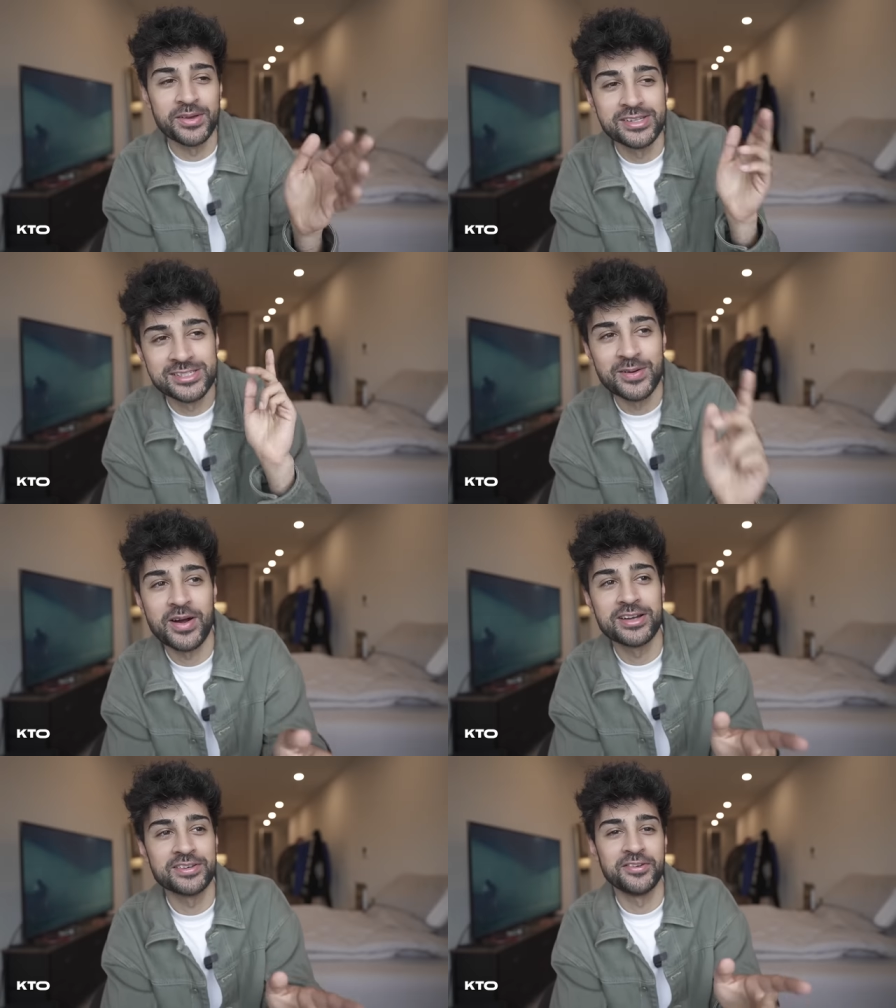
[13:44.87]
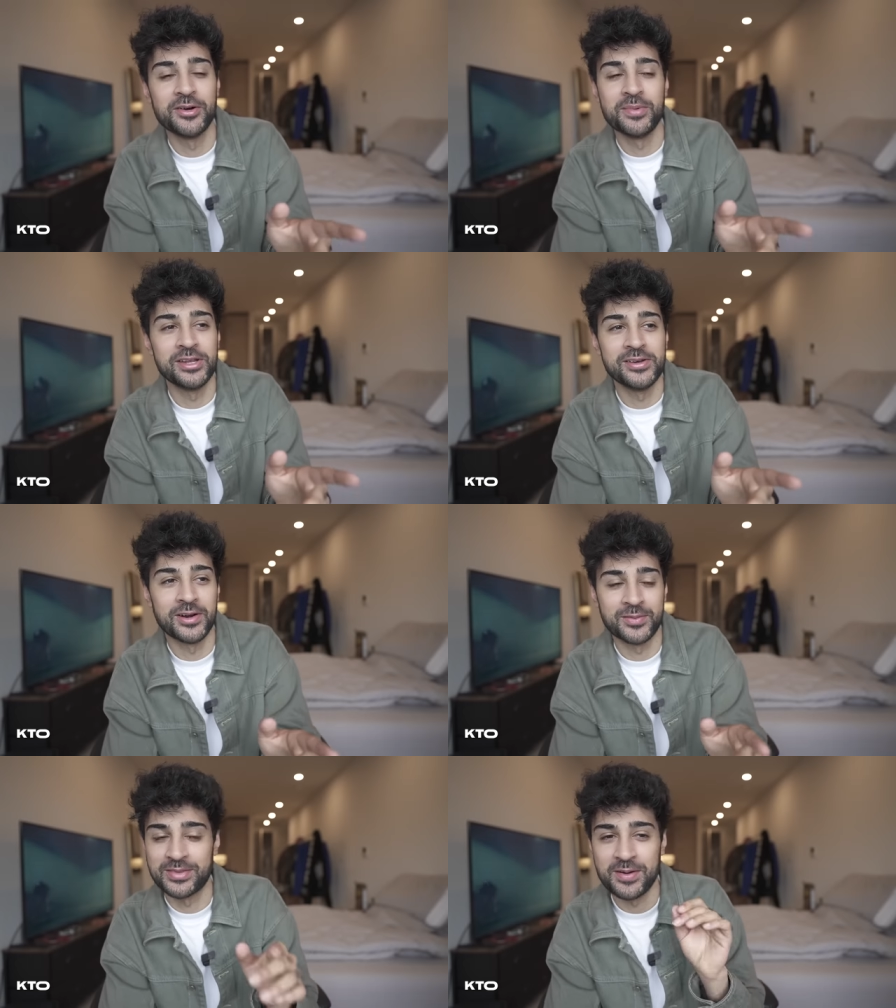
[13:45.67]
Bro, it is so hard to film in New
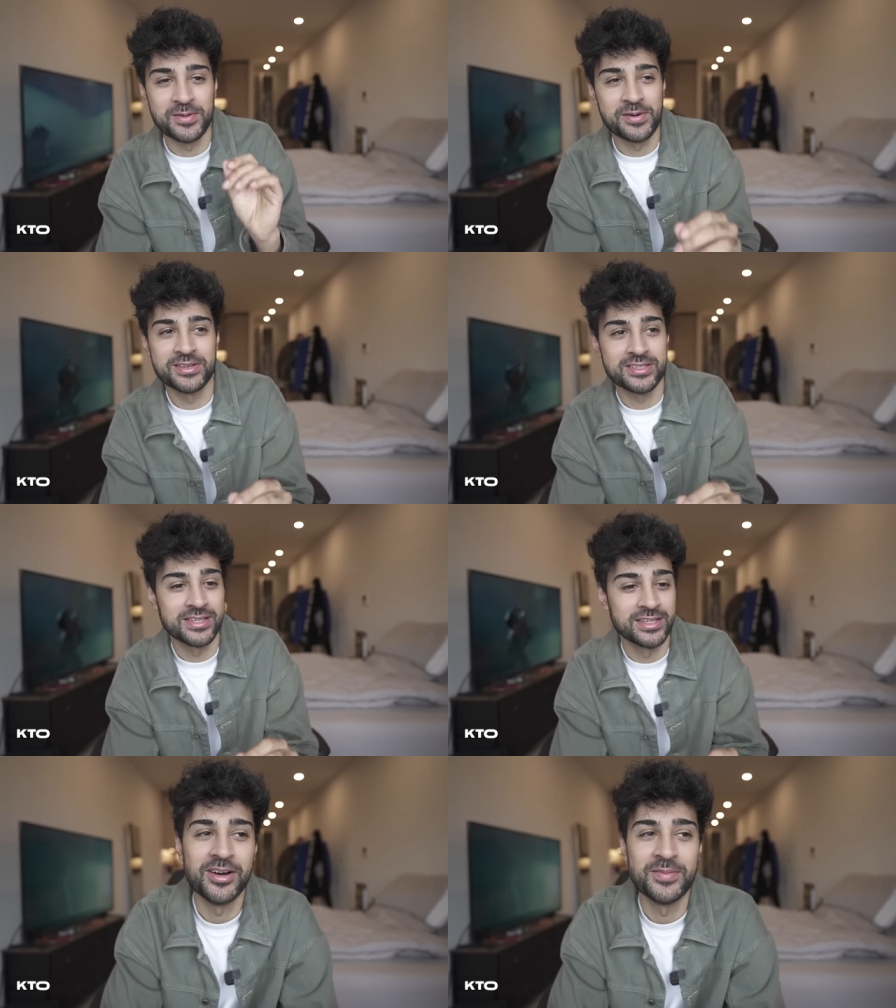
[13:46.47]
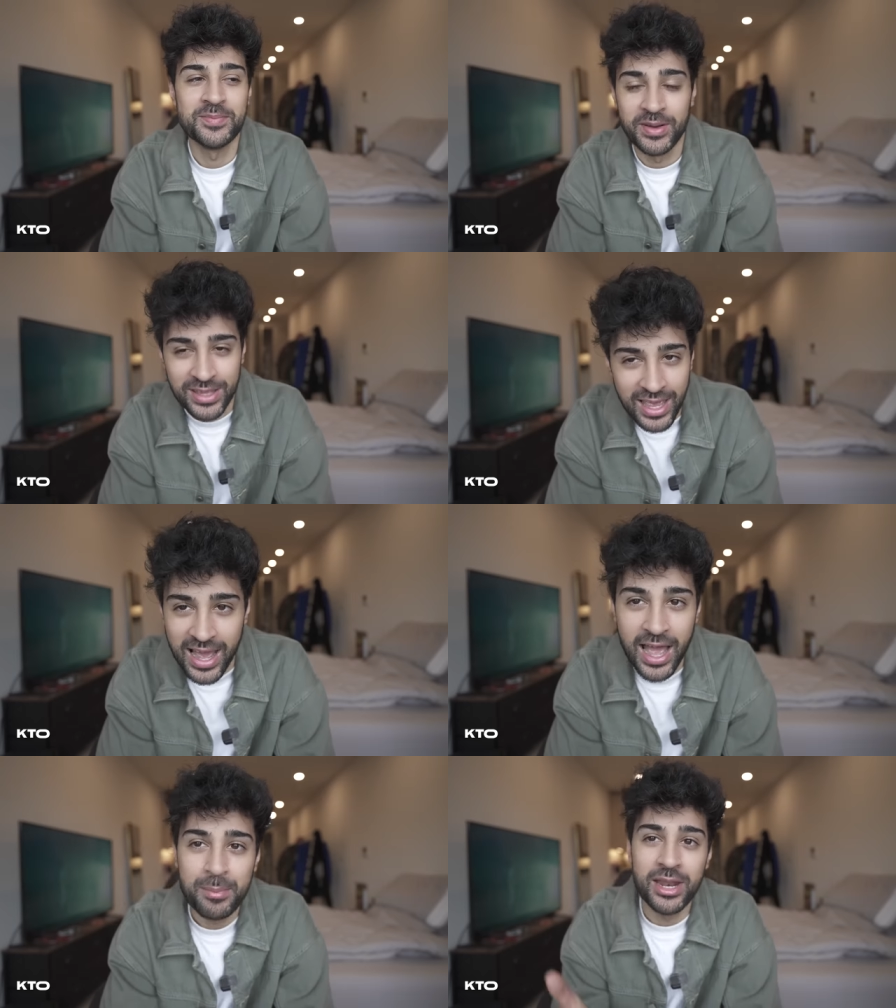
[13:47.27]
York without noise. Um, but
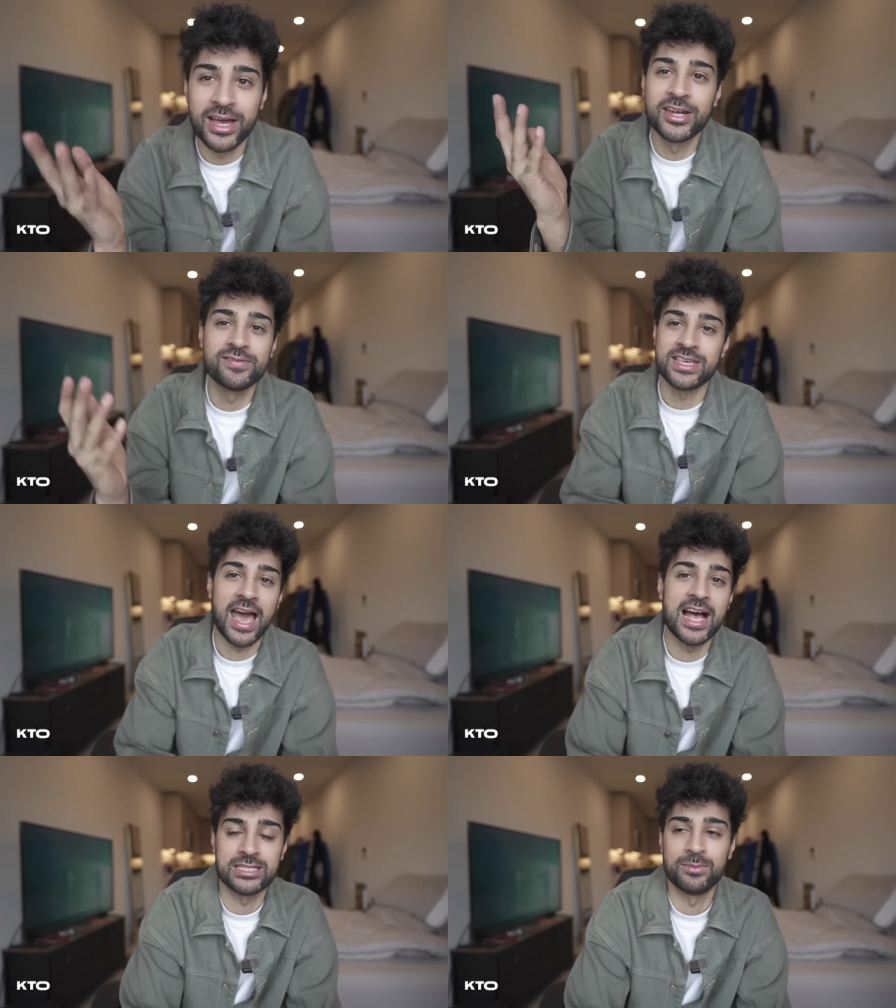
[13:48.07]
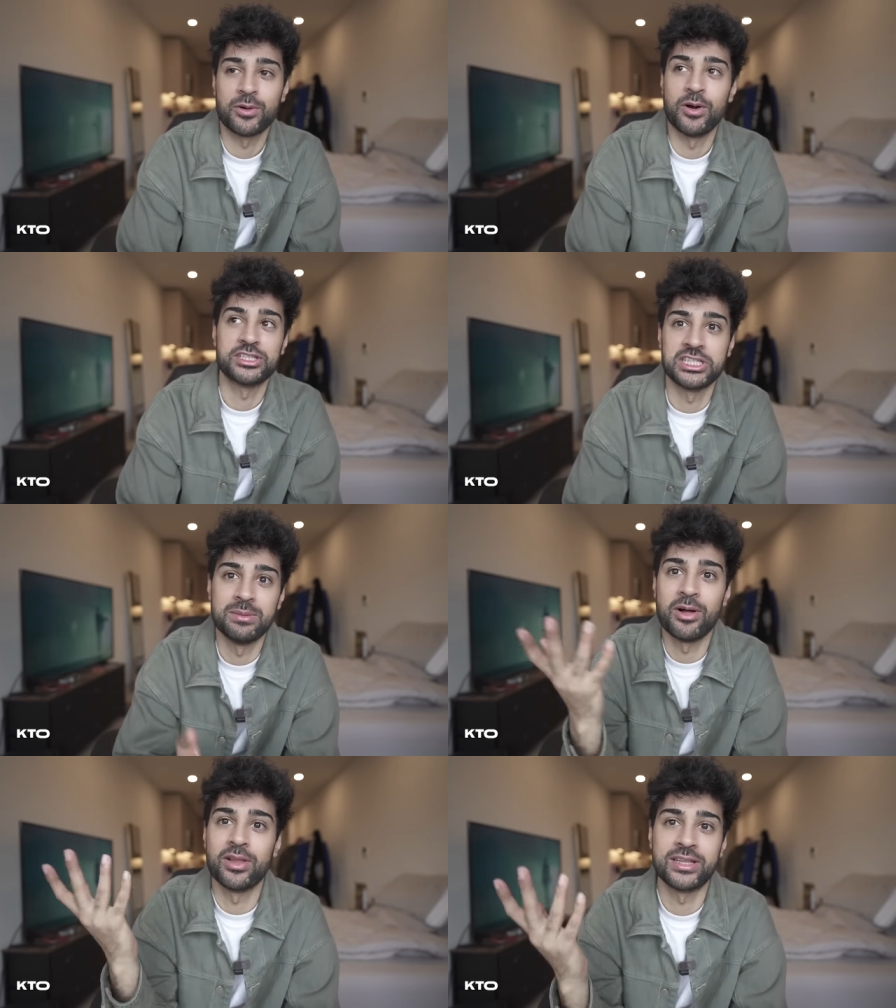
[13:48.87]
yeah, I mean, I could have just asked him a question
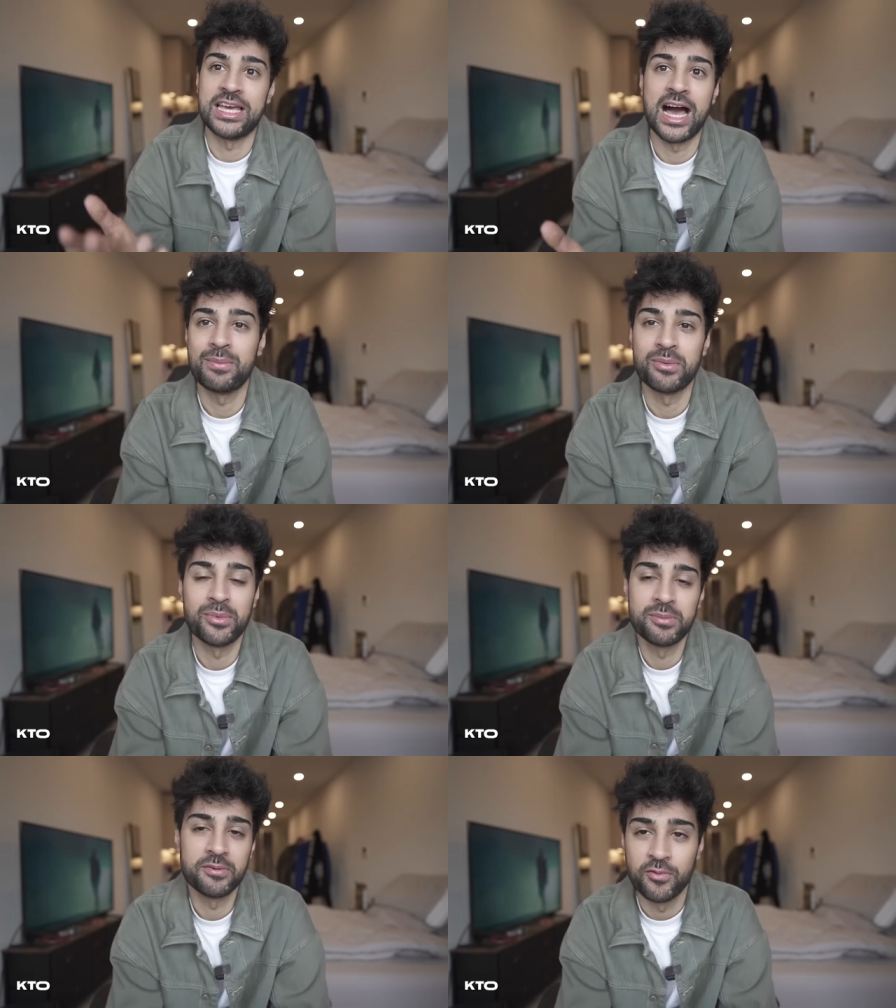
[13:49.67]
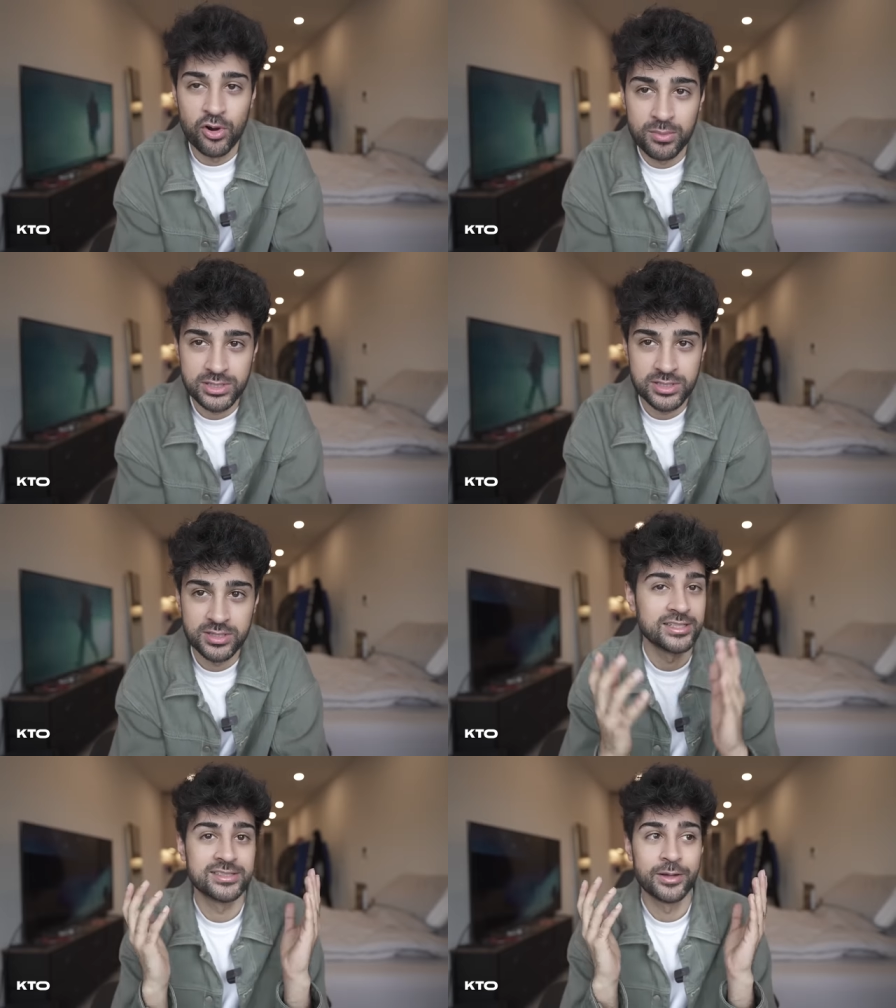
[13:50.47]
about what the album or the performance,
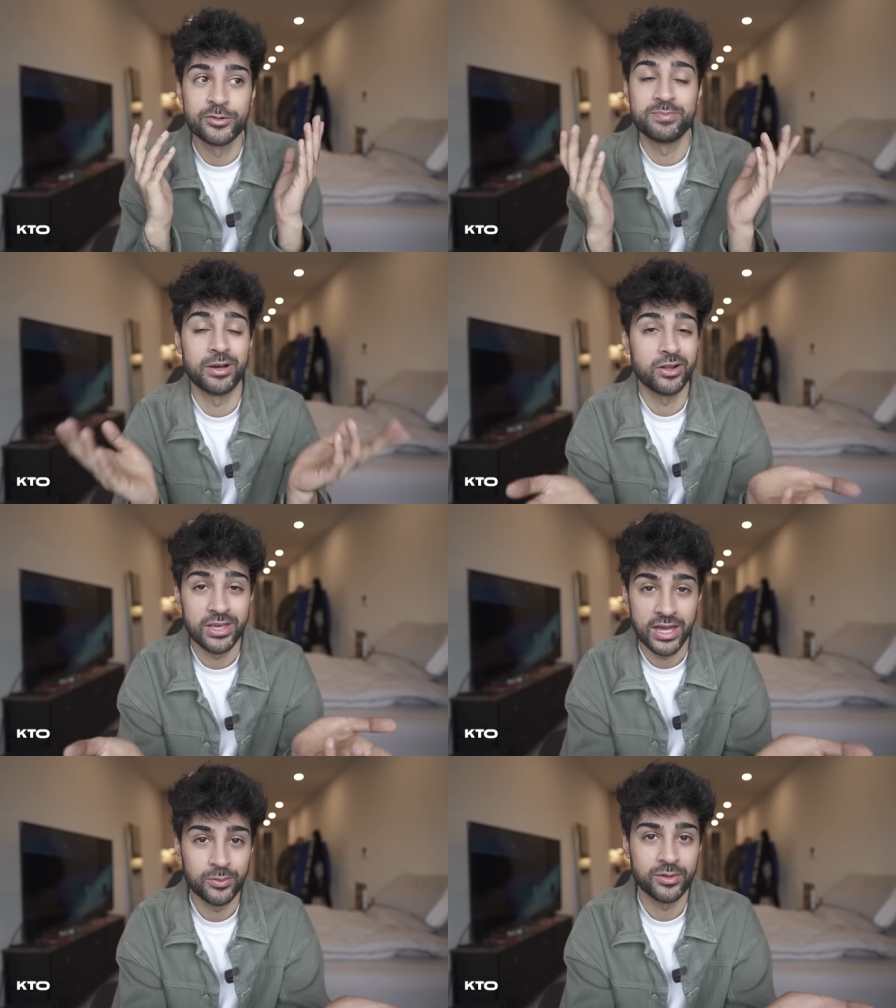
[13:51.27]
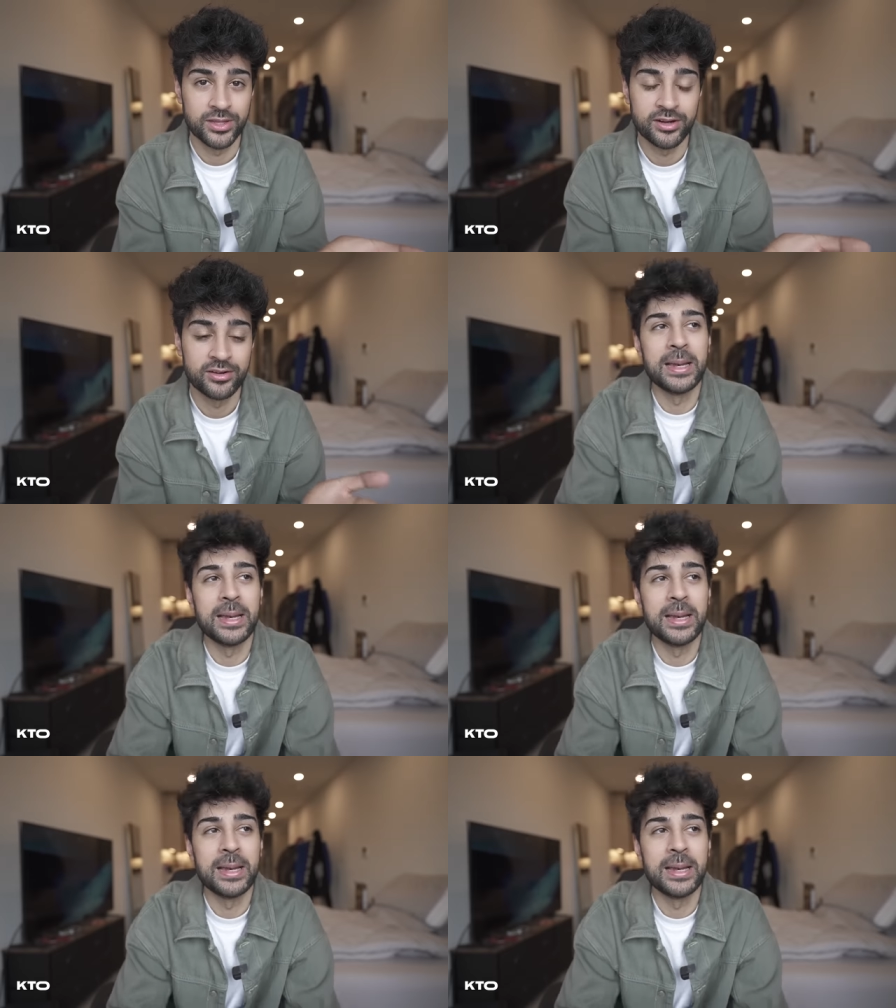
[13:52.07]
because there was barely anyone there.